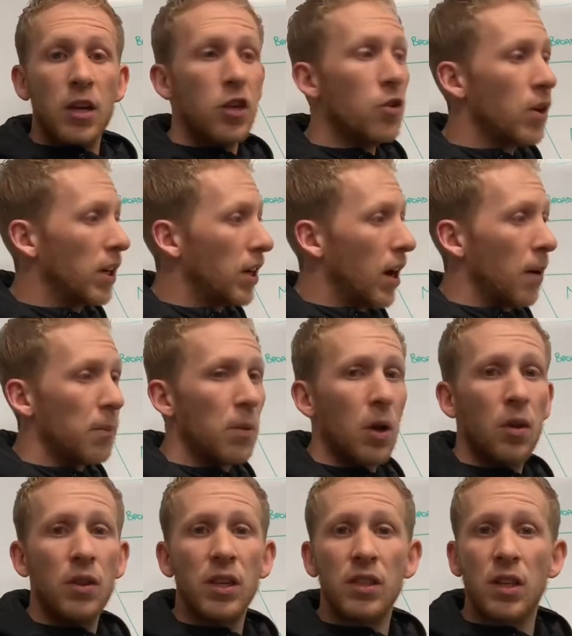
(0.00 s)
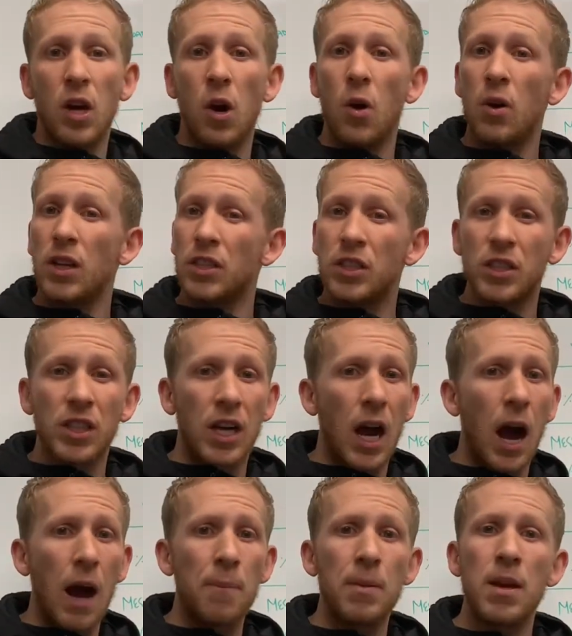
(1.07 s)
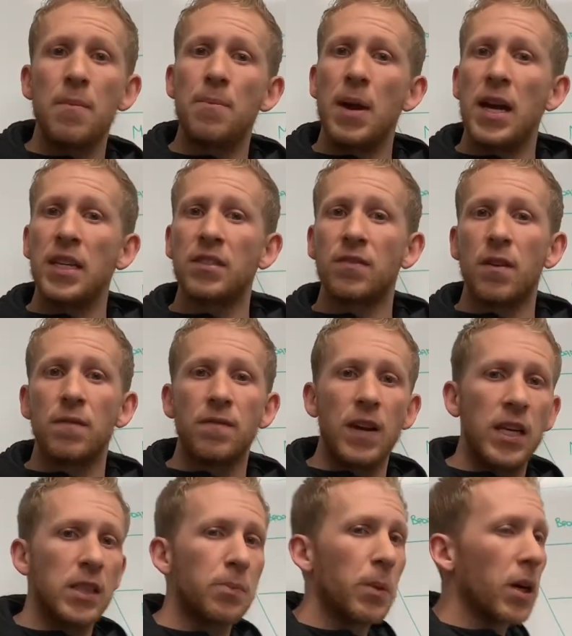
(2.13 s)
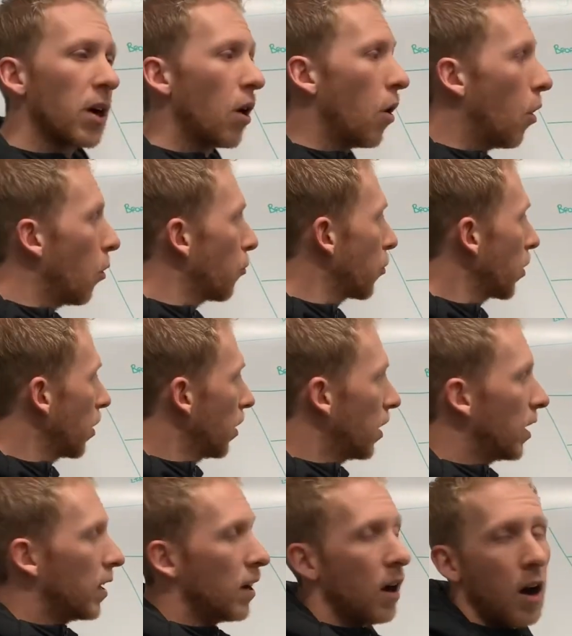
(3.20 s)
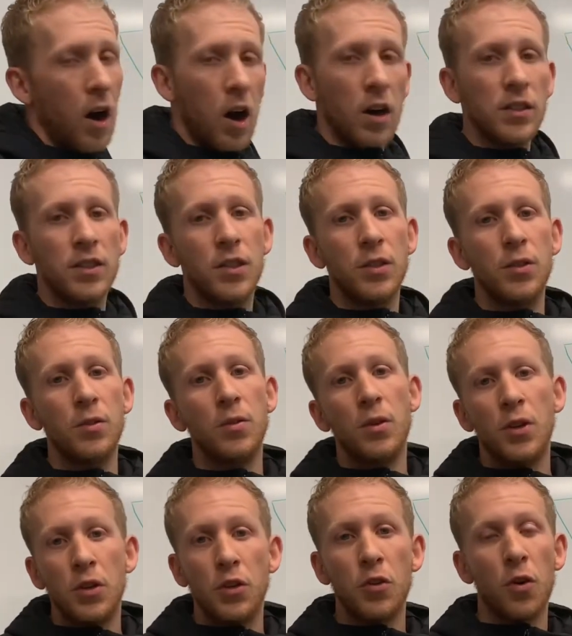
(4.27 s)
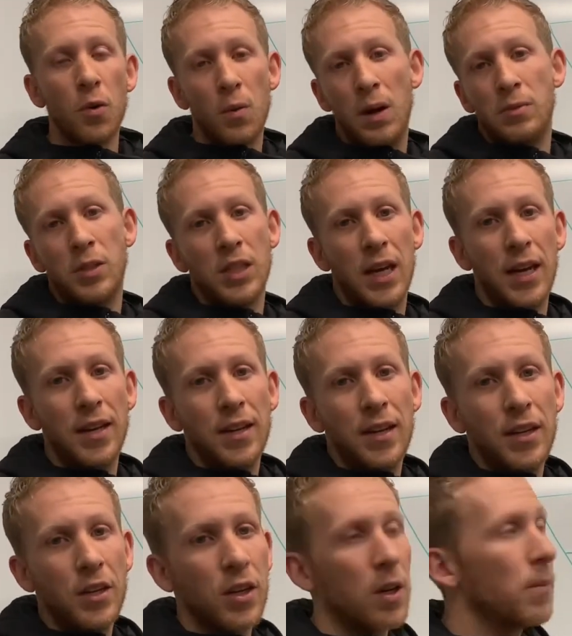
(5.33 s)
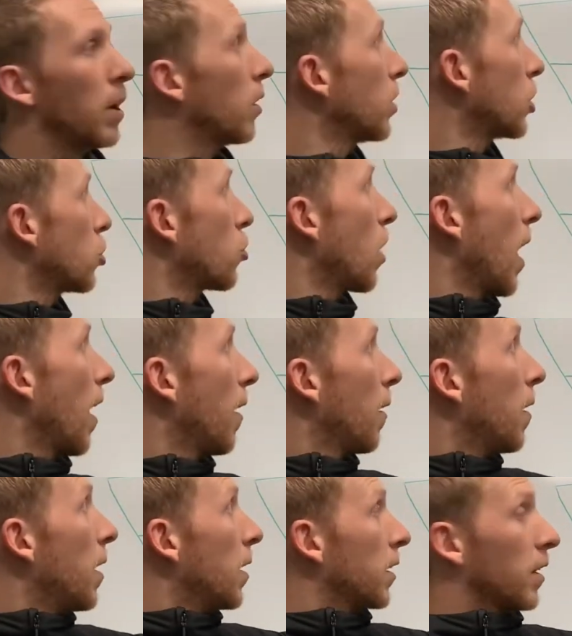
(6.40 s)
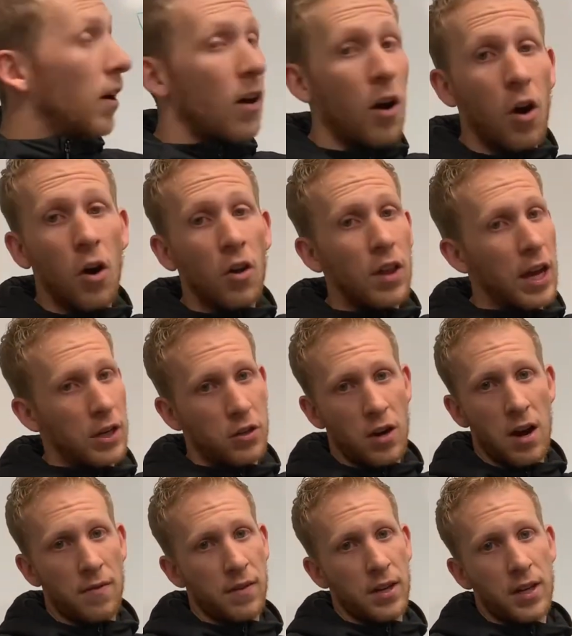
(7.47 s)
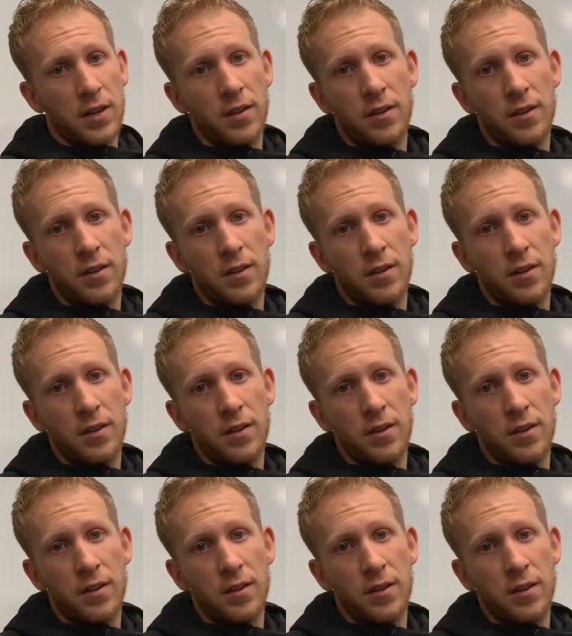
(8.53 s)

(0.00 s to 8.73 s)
You can upload this code. It's just a copy and paste from Facebook over onto your website. You're going to be able to track all that traffic.